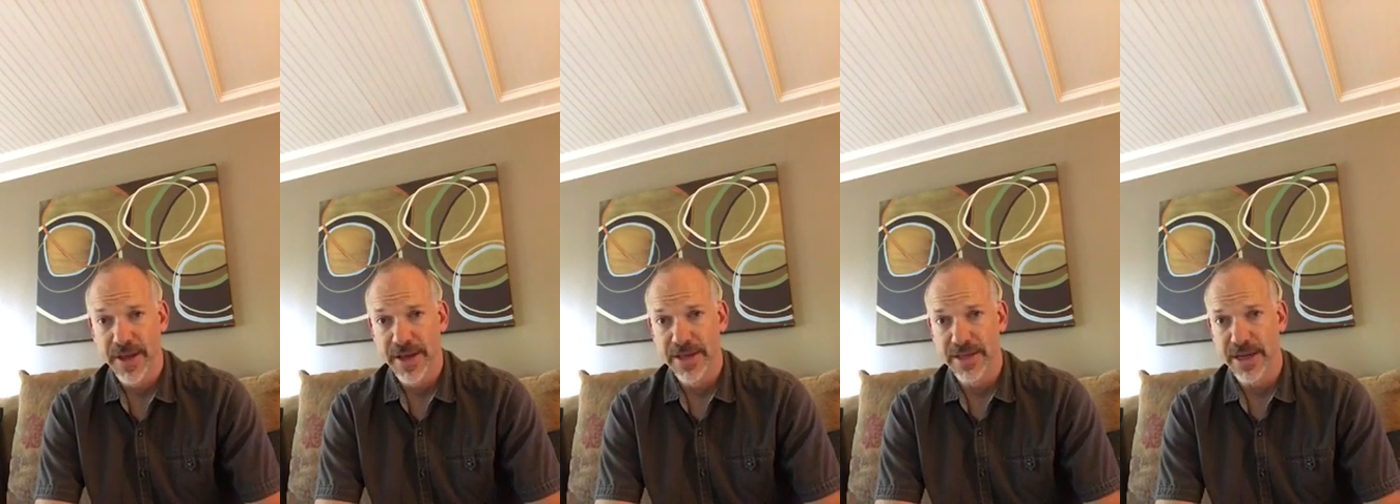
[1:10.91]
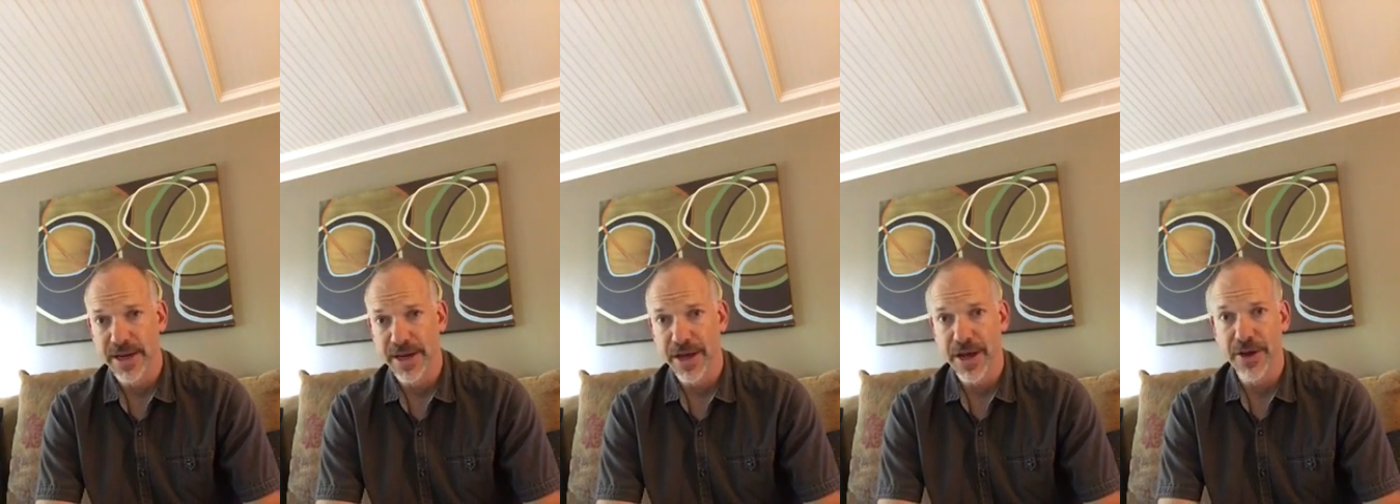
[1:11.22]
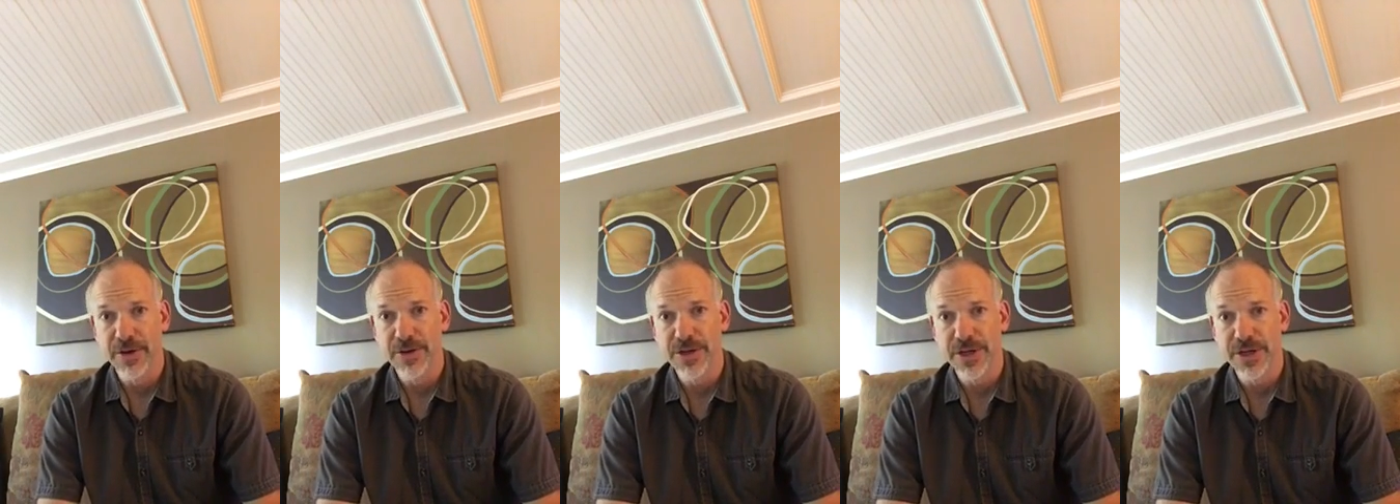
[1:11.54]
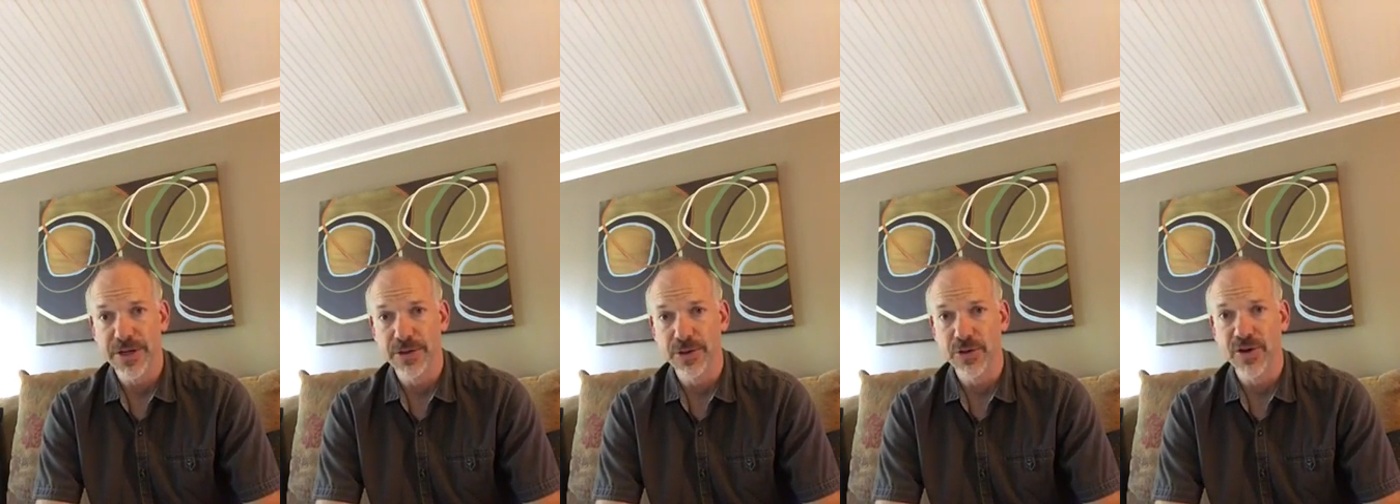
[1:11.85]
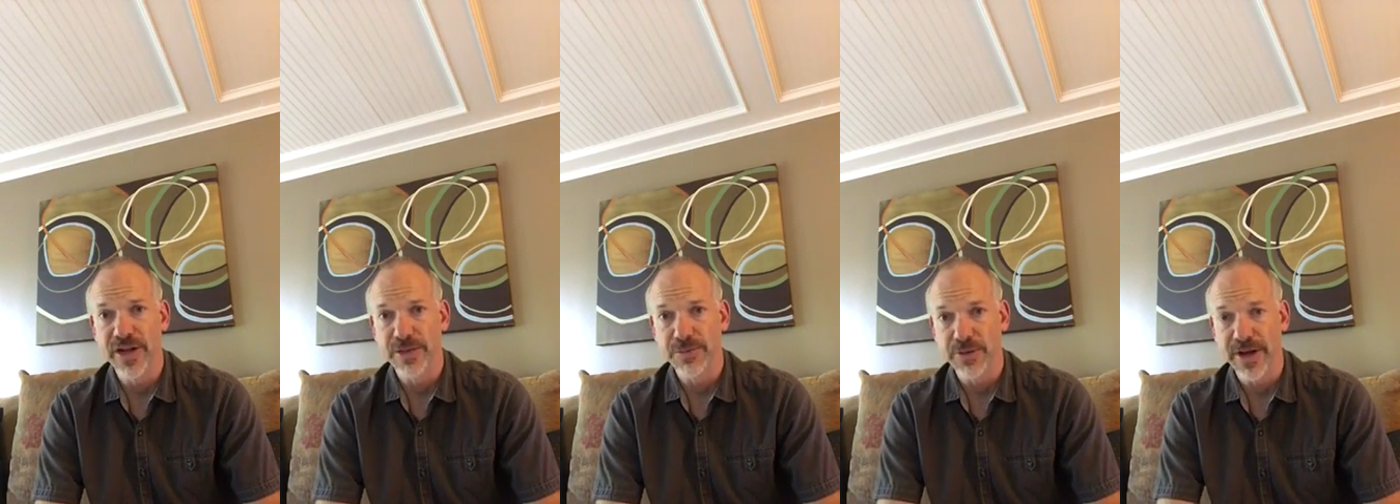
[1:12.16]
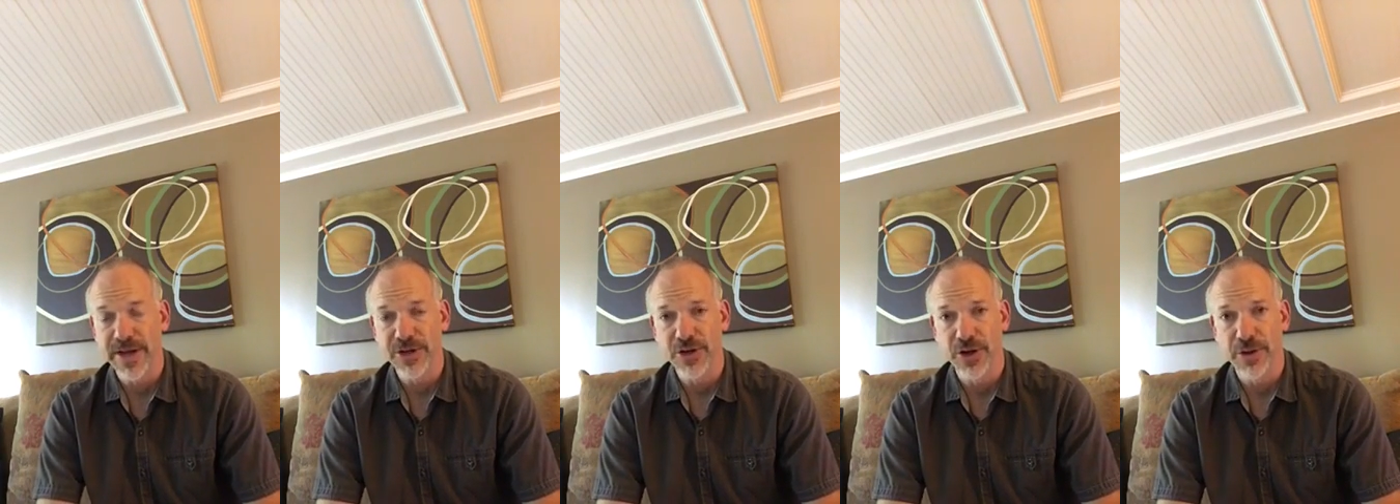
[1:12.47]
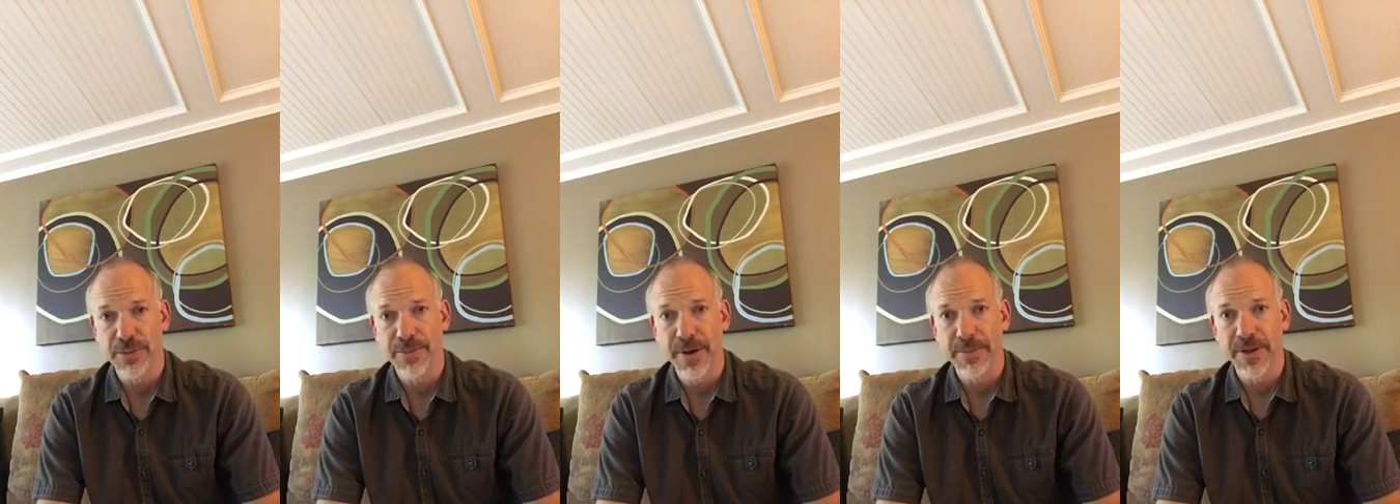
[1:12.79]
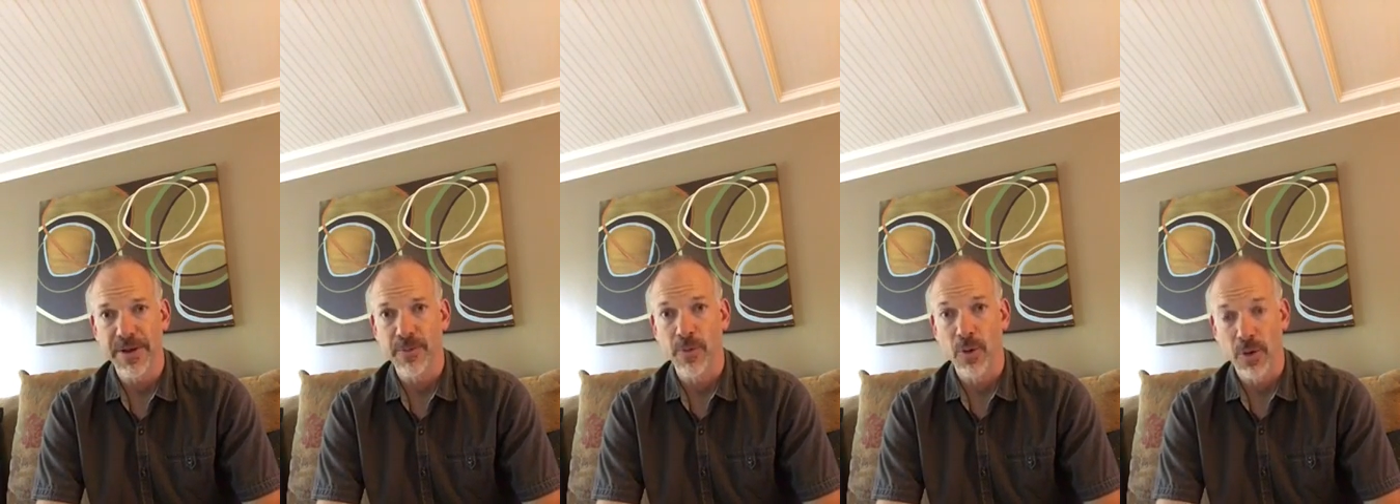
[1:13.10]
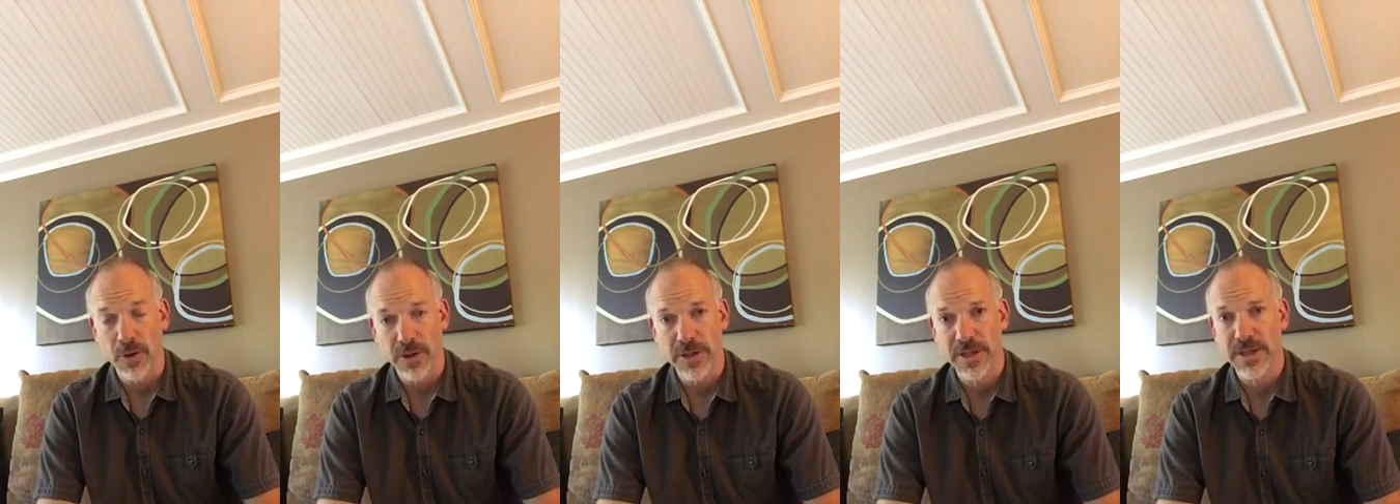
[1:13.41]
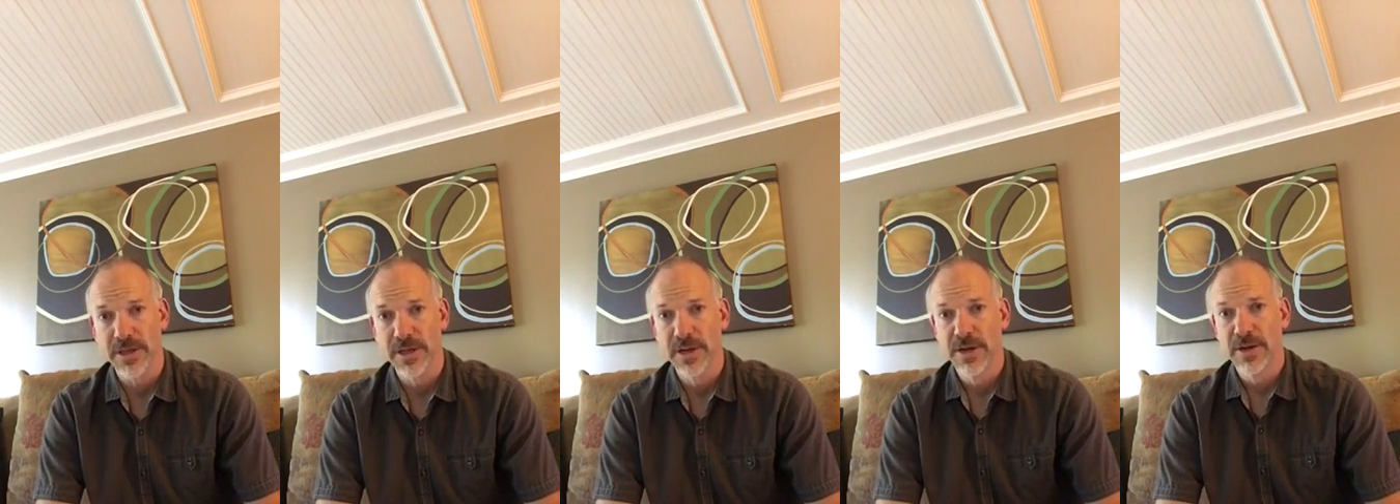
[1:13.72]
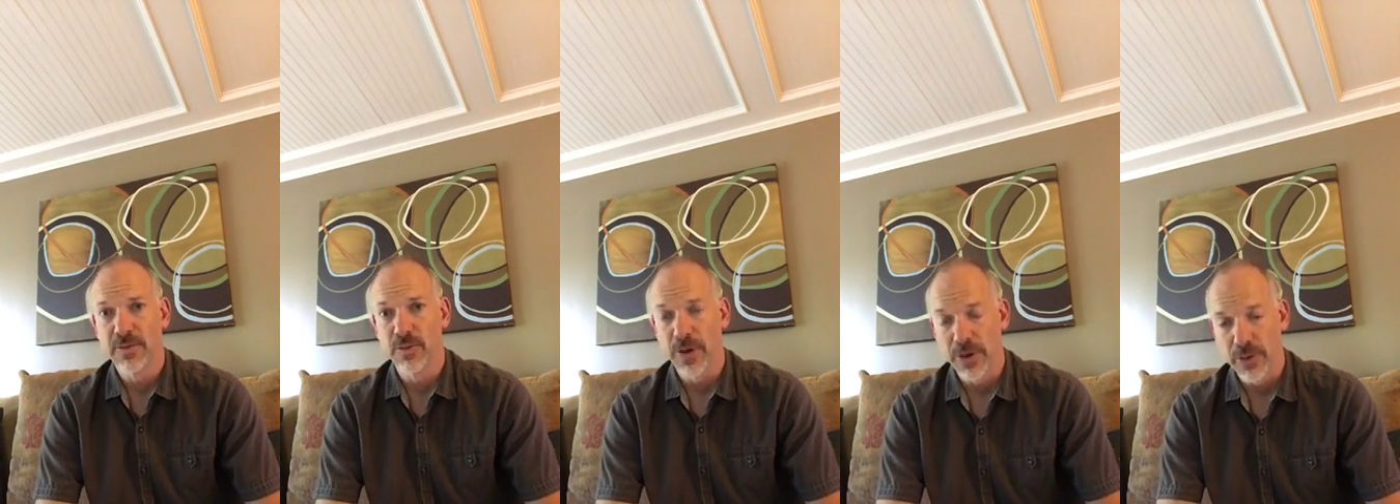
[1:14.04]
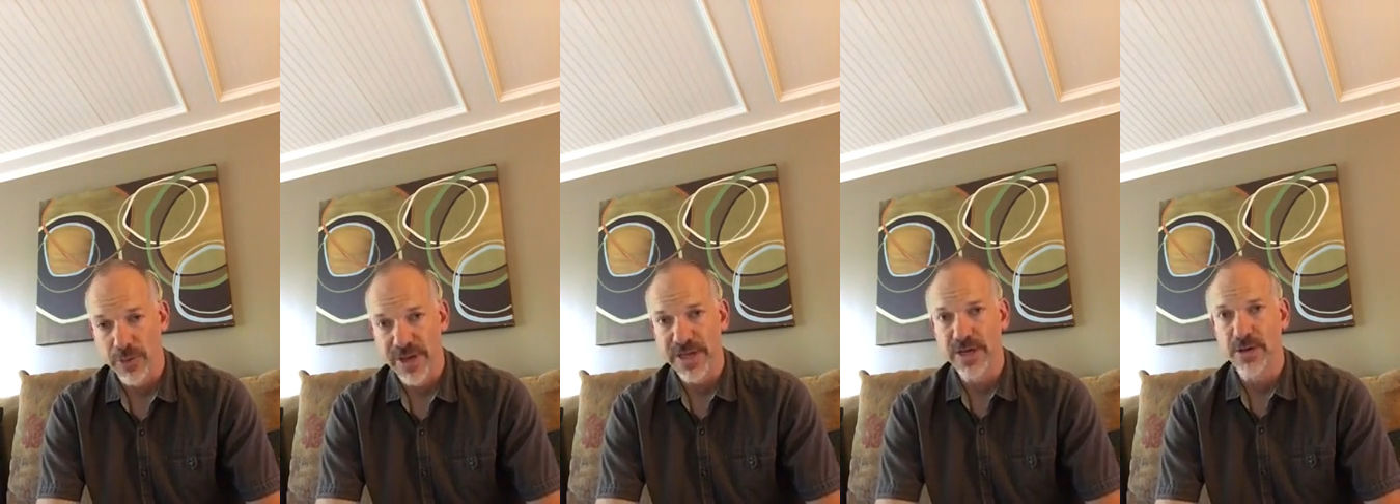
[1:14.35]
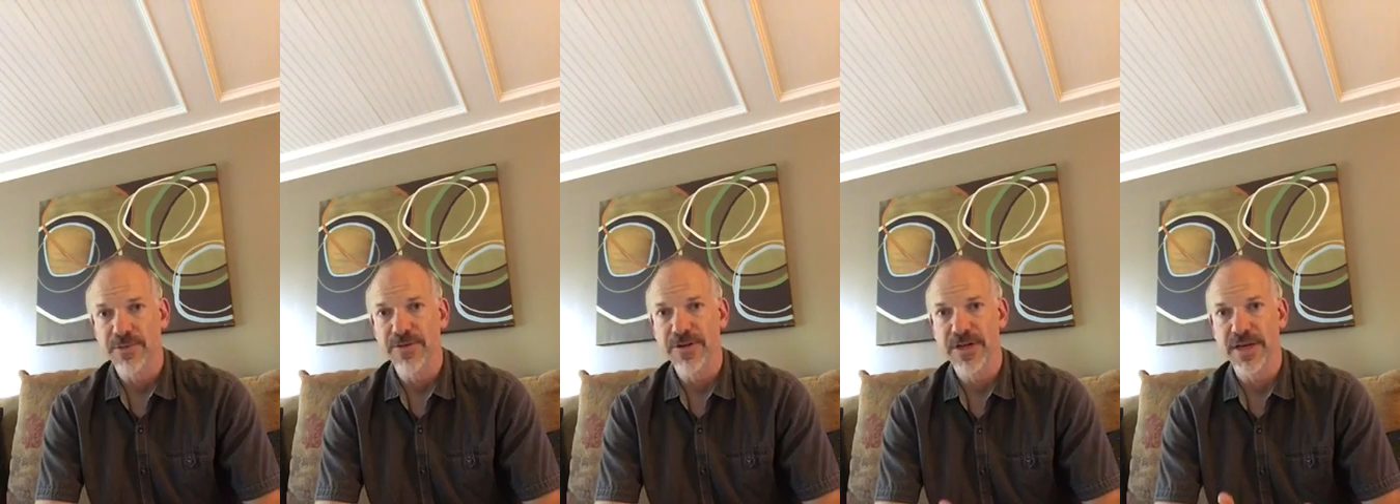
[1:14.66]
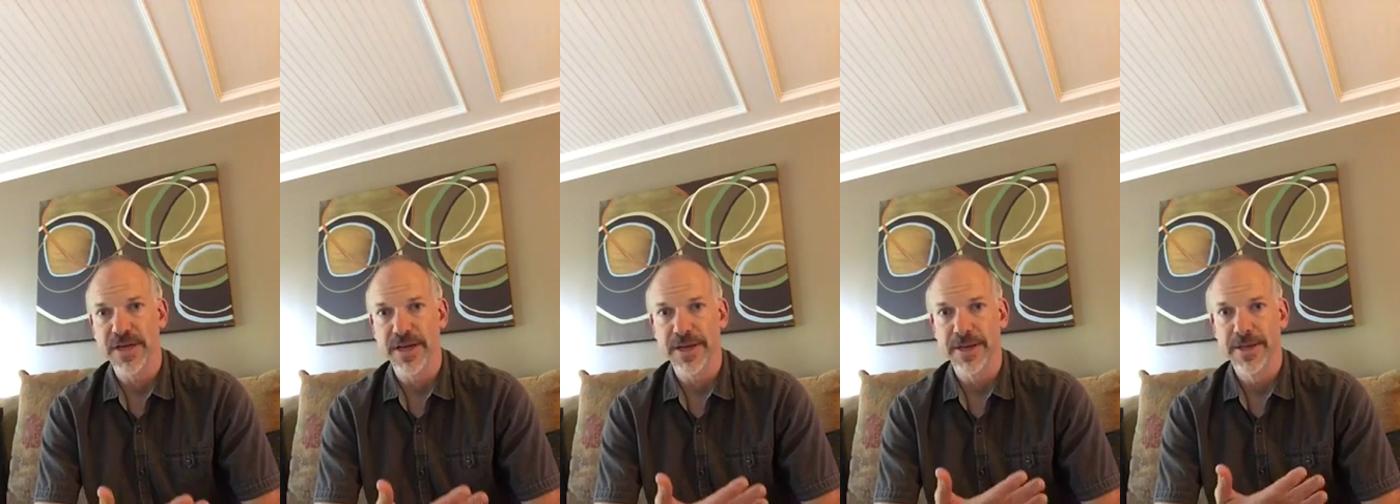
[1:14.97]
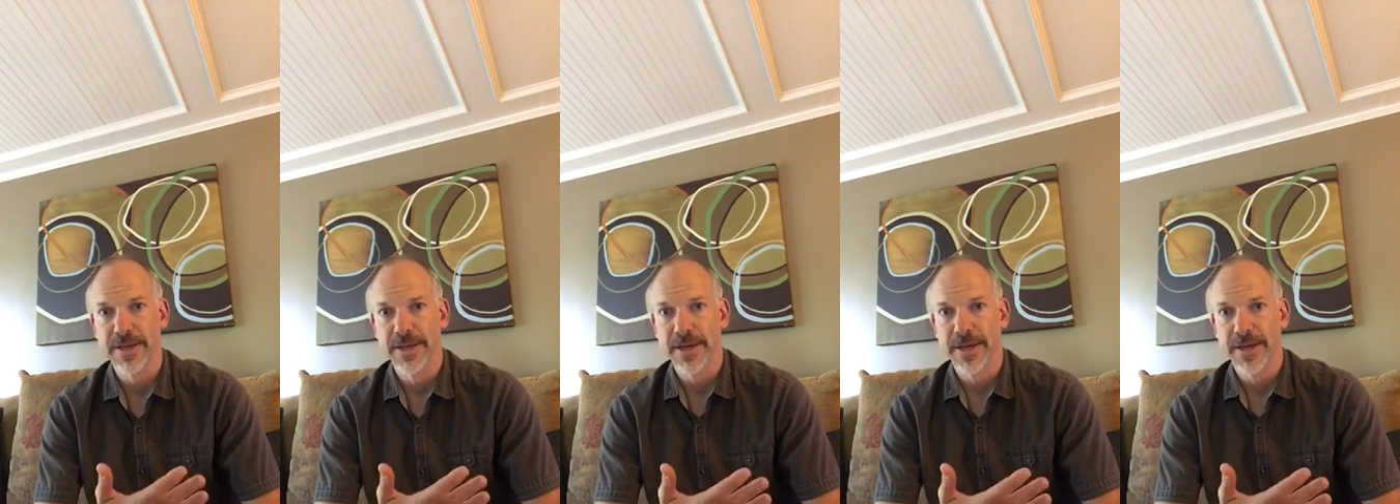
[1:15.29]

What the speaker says: is going to go to transportation and public works, road resurfacing,